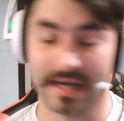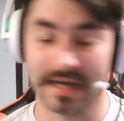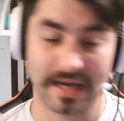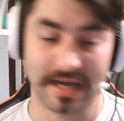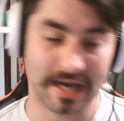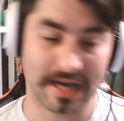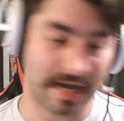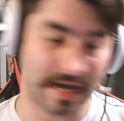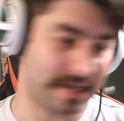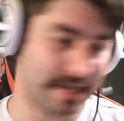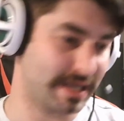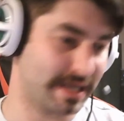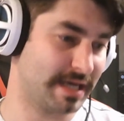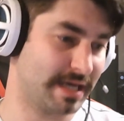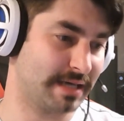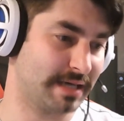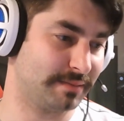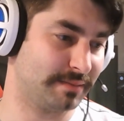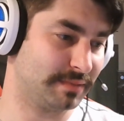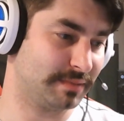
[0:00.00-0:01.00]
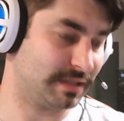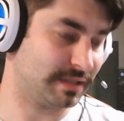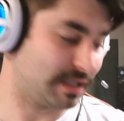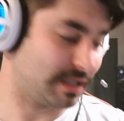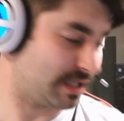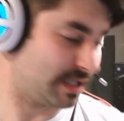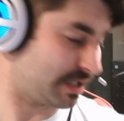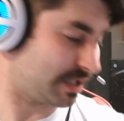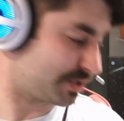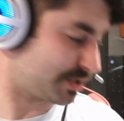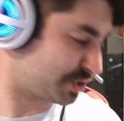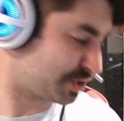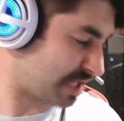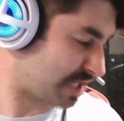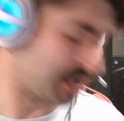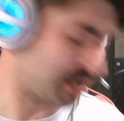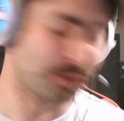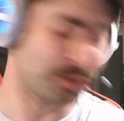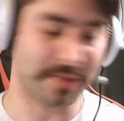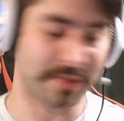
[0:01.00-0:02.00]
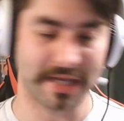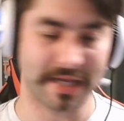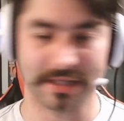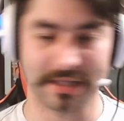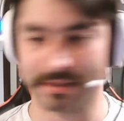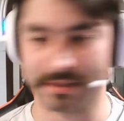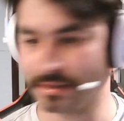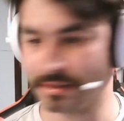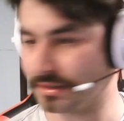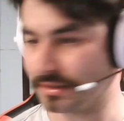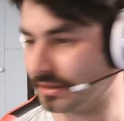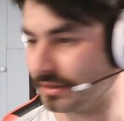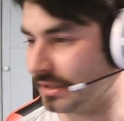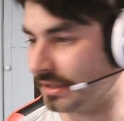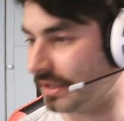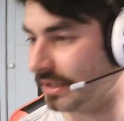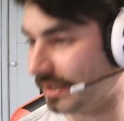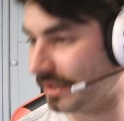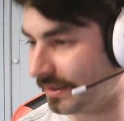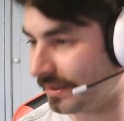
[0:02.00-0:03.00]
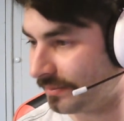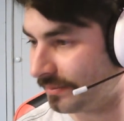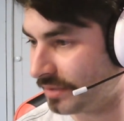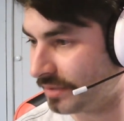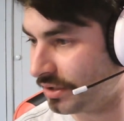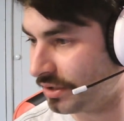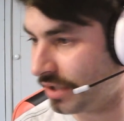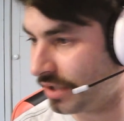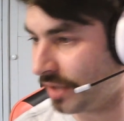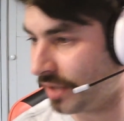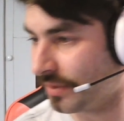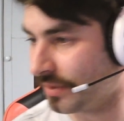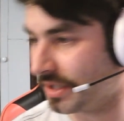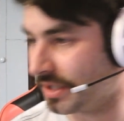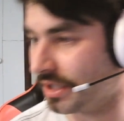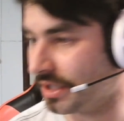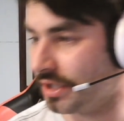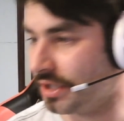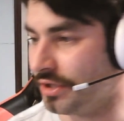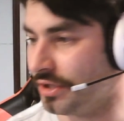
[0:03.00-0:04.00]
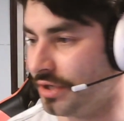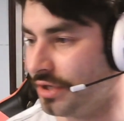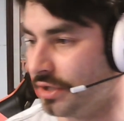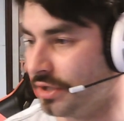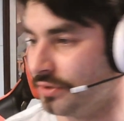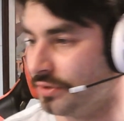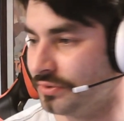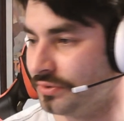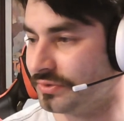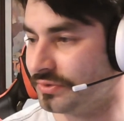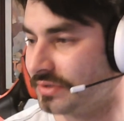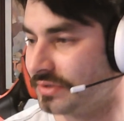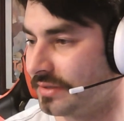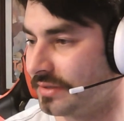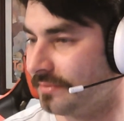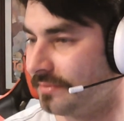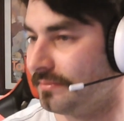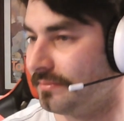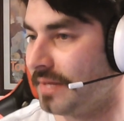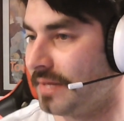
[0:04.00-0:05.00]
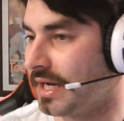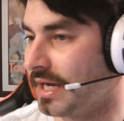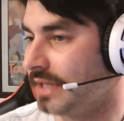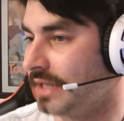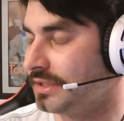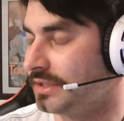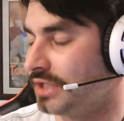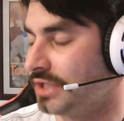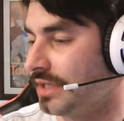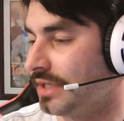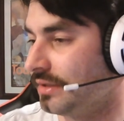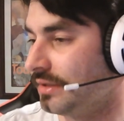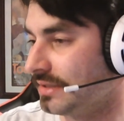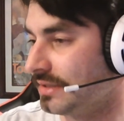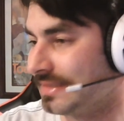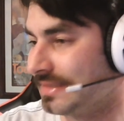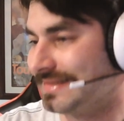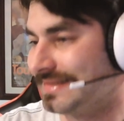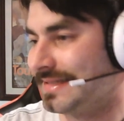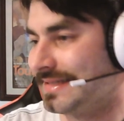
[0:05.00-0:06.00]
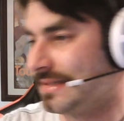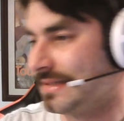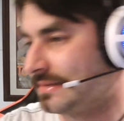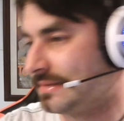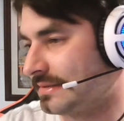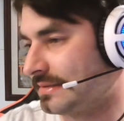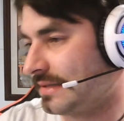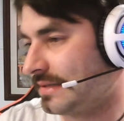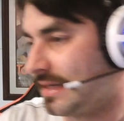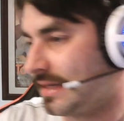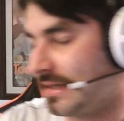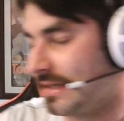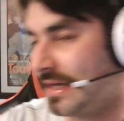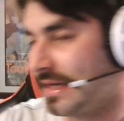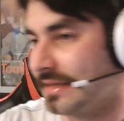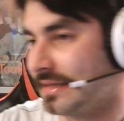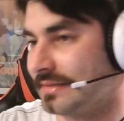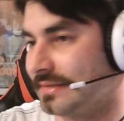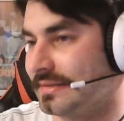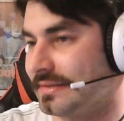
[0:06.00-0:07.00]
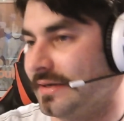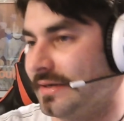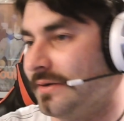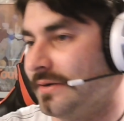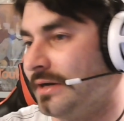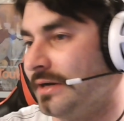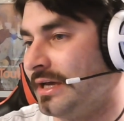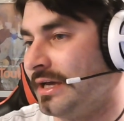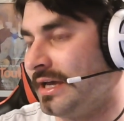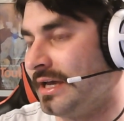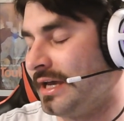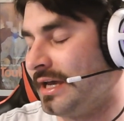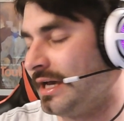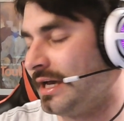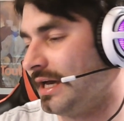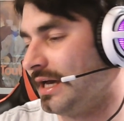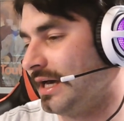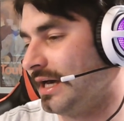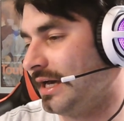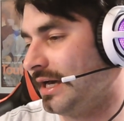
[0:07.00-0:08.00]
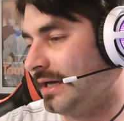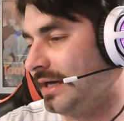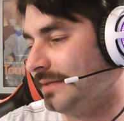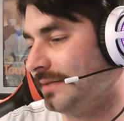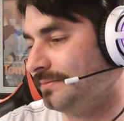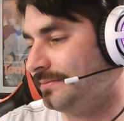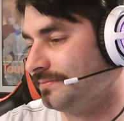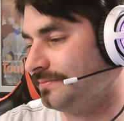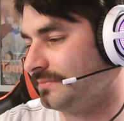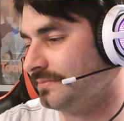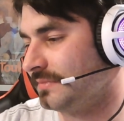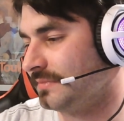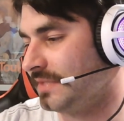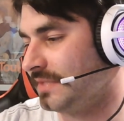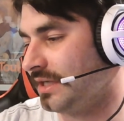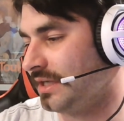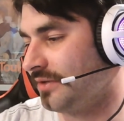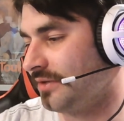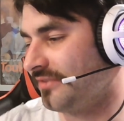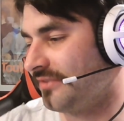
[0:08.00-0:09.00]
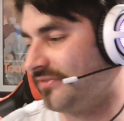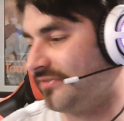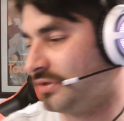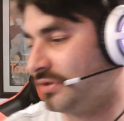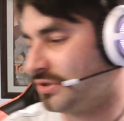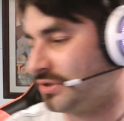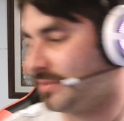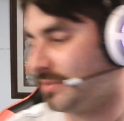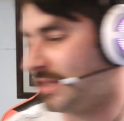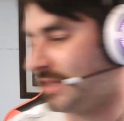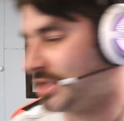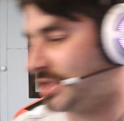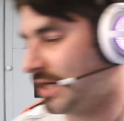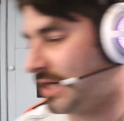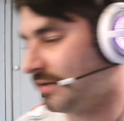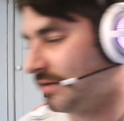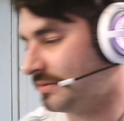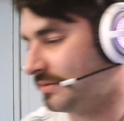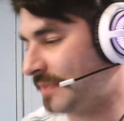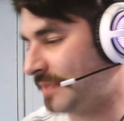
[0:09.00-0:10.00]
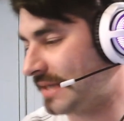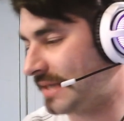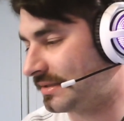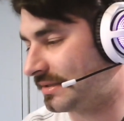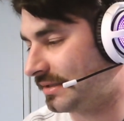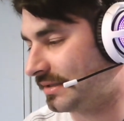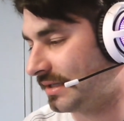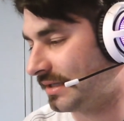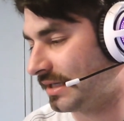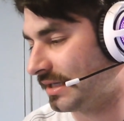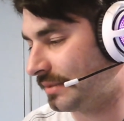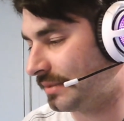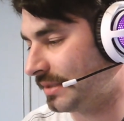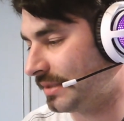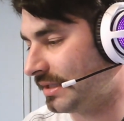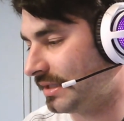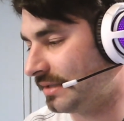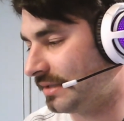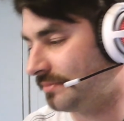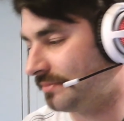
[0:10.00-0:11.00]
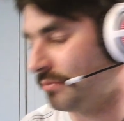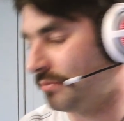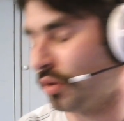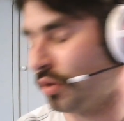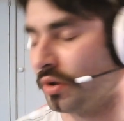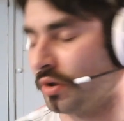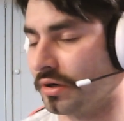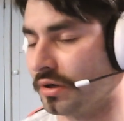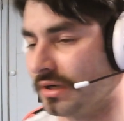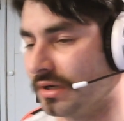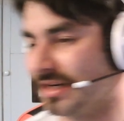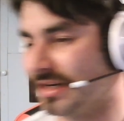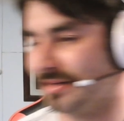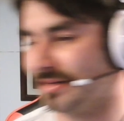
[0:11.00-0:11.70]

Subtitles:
I am shadow banned. No one knows my channel exists, I guess. So, the future of my channel is basically going to be more